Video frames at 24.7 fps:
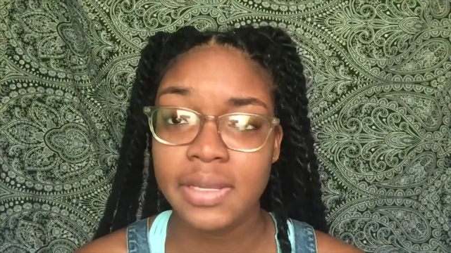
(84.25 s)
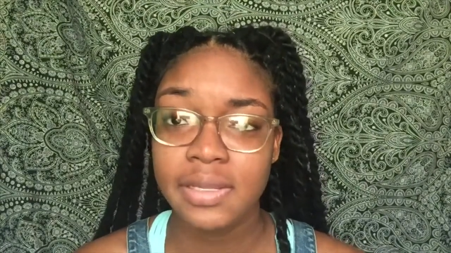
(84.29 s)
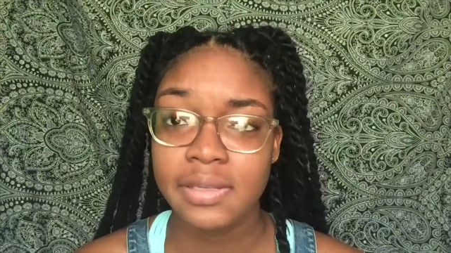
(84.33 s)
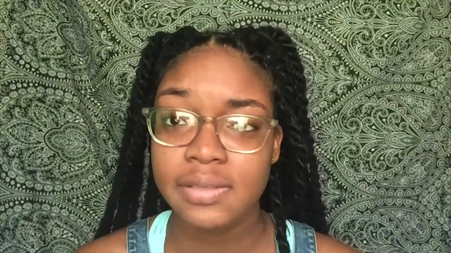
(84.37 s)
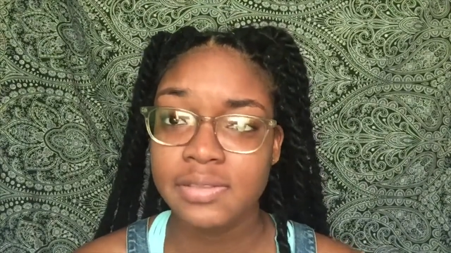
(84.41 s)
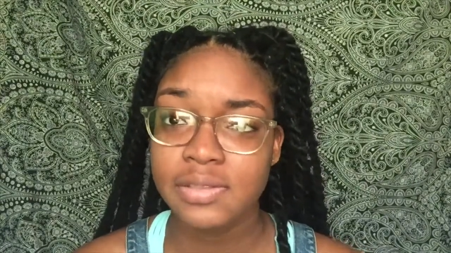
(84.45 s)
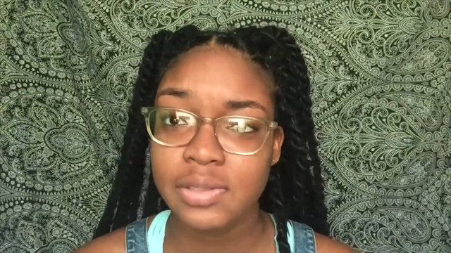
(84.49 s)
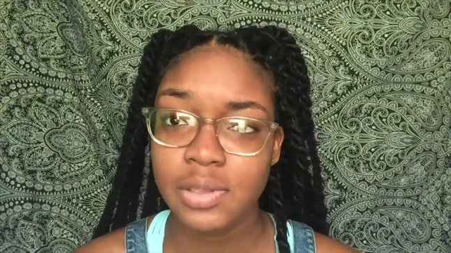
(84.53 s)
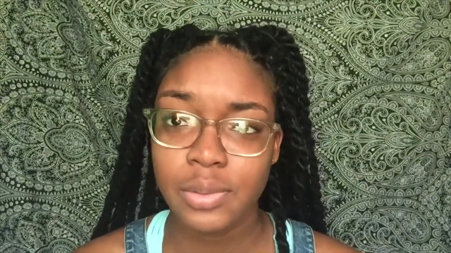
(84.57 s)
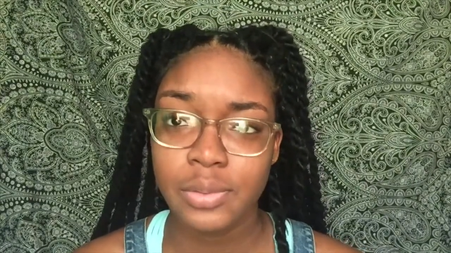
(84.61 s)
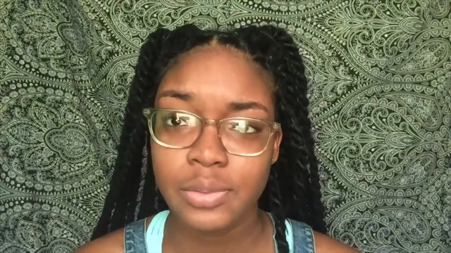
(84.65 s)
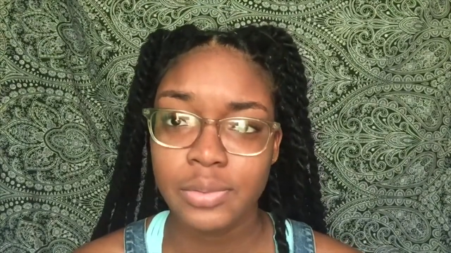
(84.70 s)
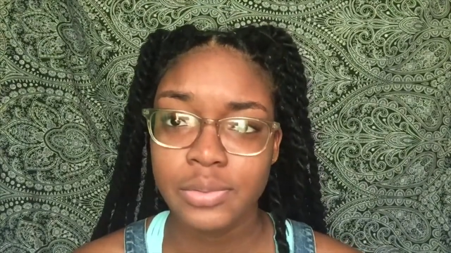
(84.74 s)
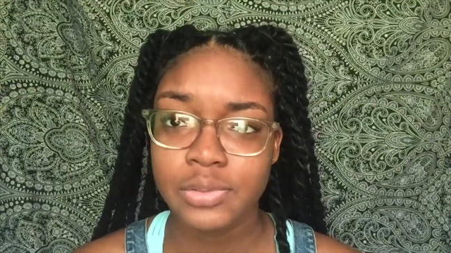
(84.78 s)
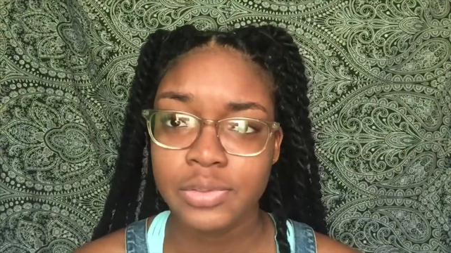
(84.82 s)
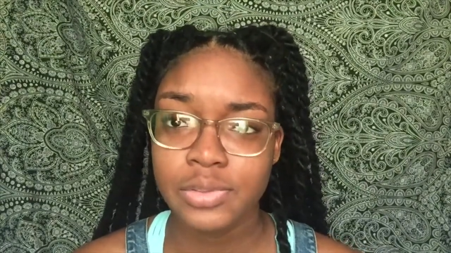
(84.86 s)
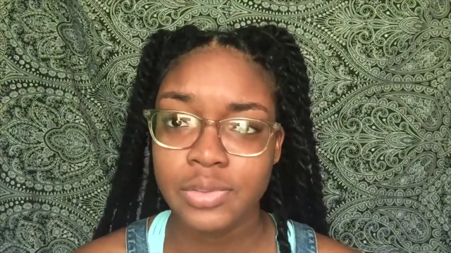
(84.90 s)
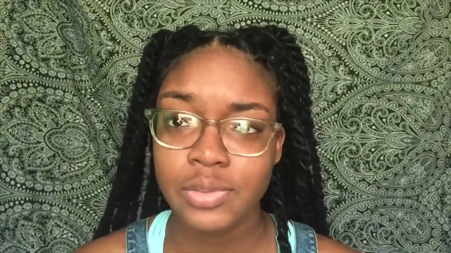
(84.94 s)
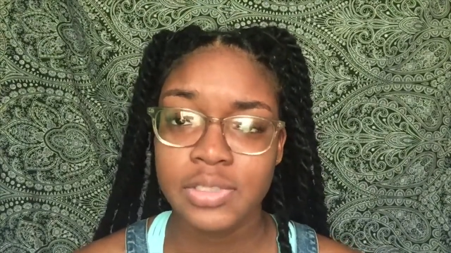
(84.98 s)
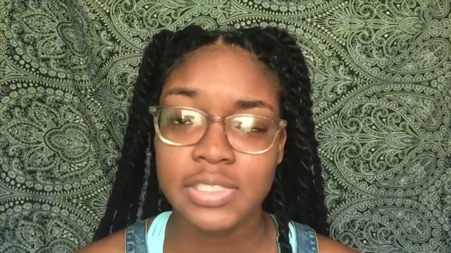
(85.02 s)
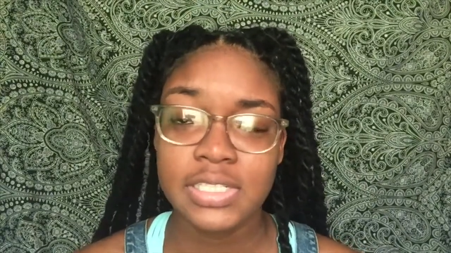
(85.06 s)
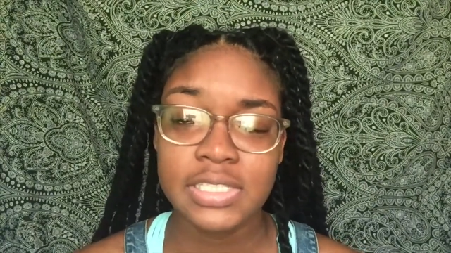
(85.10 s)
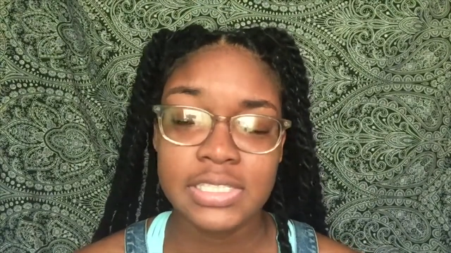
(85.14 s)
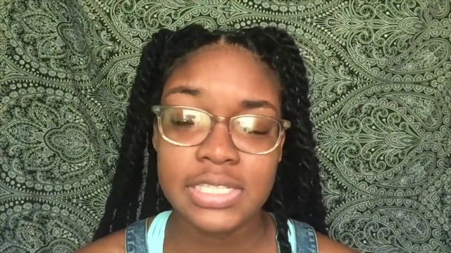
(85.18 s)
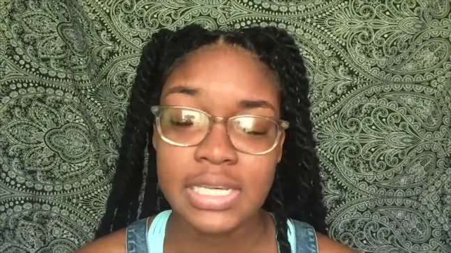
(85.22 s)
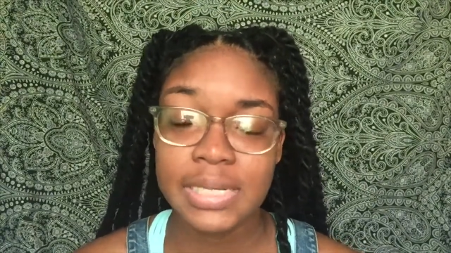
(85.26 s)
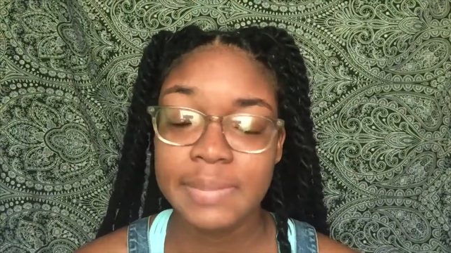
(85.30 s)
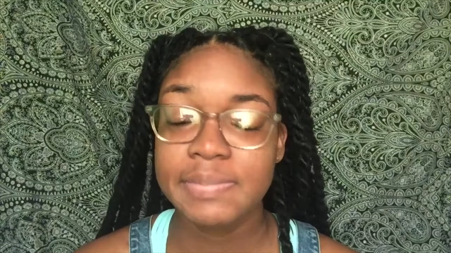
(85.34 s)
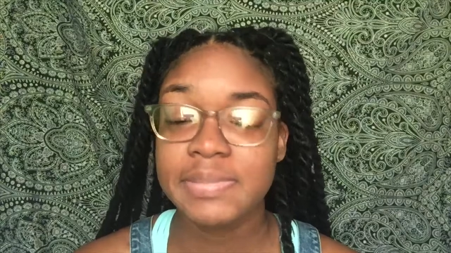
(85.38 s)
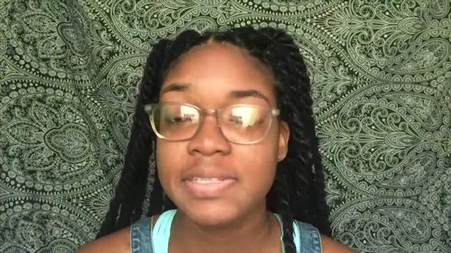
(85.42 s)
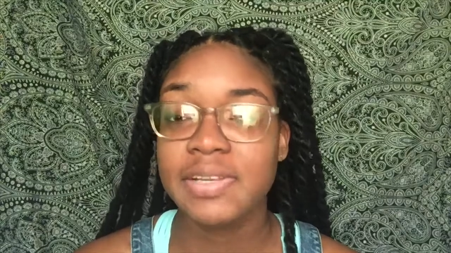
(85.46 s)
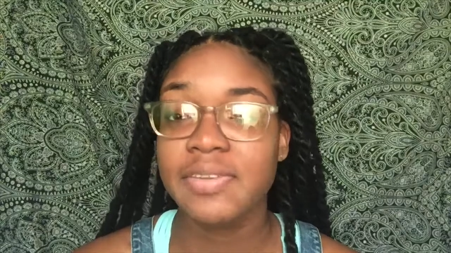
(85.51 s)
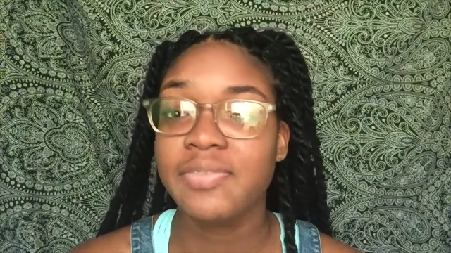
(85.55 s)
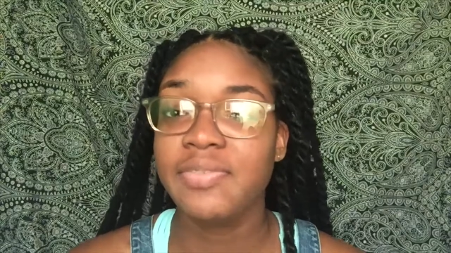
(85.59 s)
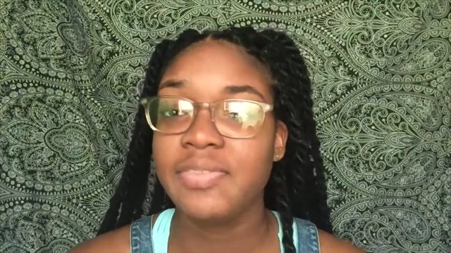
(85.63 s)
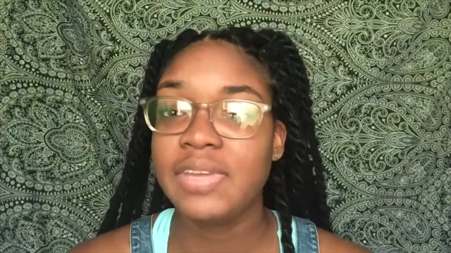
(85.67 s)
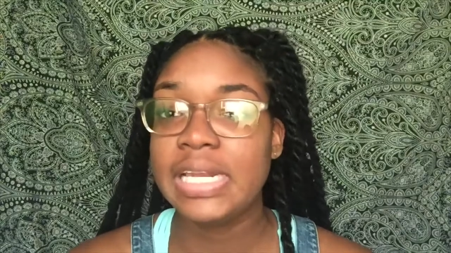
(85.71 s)
eyes closed, so I just came
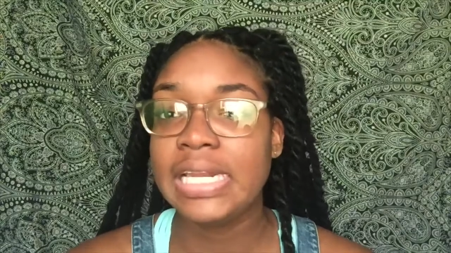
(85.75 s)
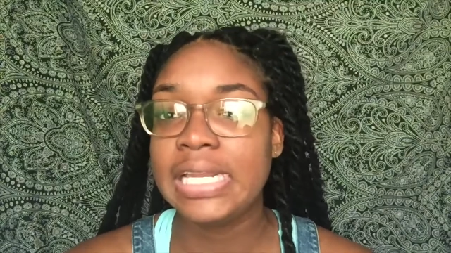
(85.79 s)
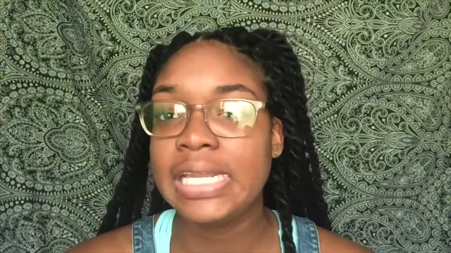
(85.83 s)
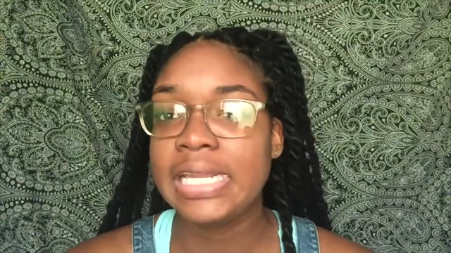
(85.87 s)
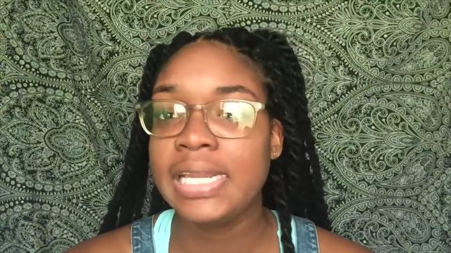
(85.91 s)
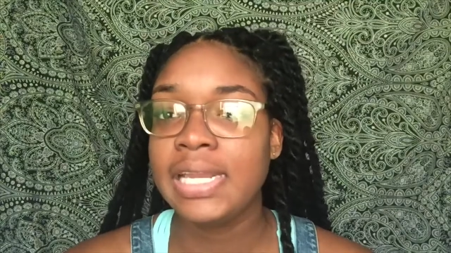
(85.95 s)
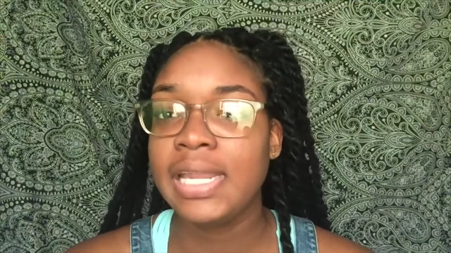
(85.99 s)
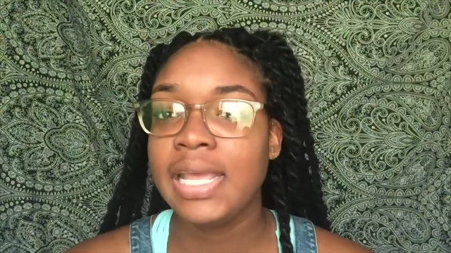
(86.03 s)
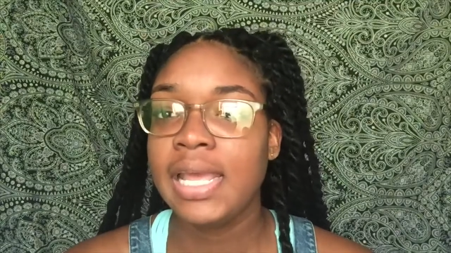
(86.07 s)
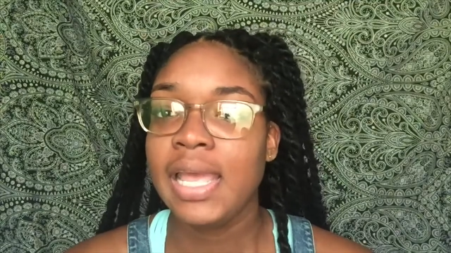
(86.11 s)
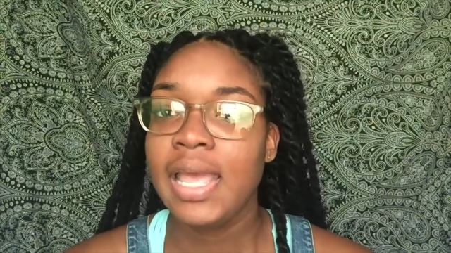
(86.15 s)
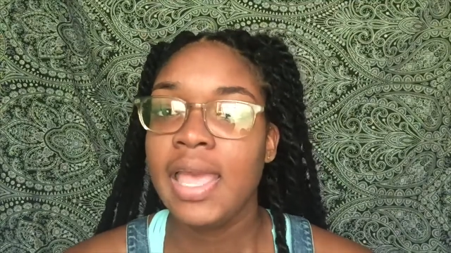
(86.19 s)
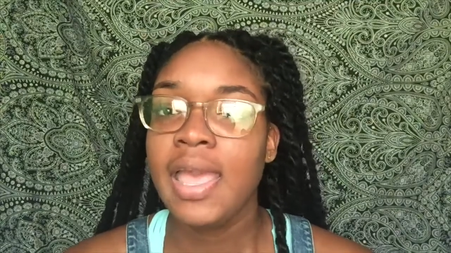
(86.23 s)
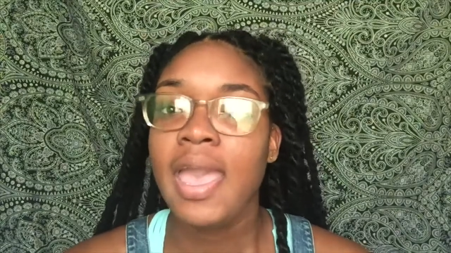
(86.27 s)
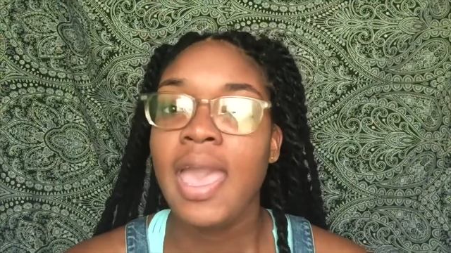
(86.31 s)
to fill in